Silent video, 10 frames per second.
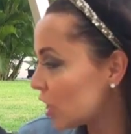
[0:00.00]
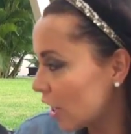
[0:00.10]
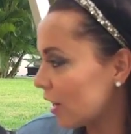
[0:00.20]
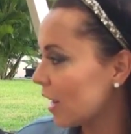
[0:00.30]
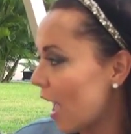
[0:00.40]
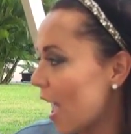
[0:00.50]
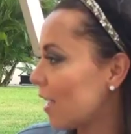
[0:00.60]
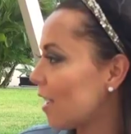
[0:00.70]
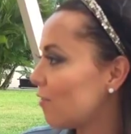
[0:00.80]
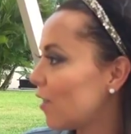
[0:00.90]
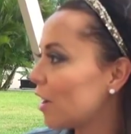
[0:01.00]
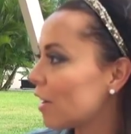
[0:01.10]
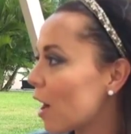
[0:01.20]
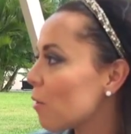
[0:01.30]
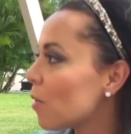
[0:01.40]
charity hat and
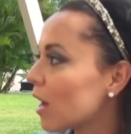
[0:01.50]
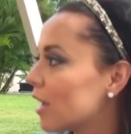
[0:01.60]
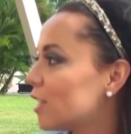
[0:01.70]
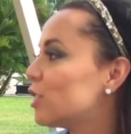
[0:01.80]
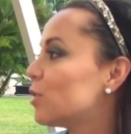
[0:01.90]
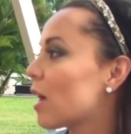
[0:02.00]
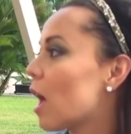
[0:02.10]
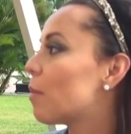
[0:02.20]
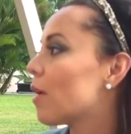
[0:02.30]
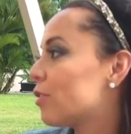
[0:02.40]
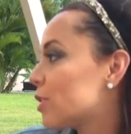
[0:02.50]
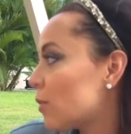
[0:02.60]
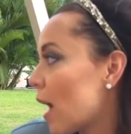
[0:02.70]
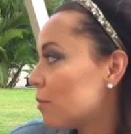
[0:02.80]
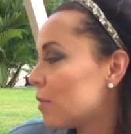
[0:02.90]
figuring out what I can do to help others
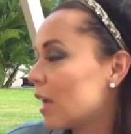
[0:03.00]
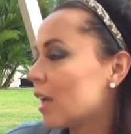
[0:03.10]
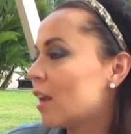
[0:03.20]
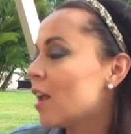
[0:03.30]
around me.